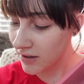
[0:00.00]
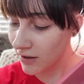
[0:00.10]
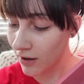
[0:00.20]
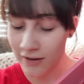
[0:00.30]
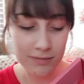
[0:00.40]

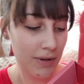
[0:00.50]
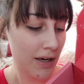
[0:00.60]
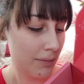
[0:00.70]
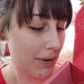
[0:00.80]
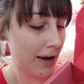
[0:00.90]

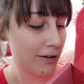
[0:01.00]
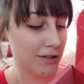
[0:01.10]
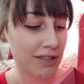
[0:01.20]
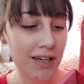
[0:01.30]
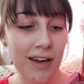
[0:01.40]
Cosmetic
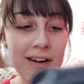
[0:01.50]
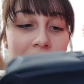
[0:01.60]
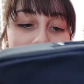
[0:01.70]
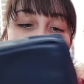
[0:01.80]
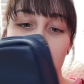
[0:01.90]
pouch, and I
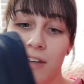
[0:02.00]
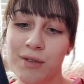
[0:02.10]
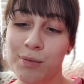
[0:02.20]
got this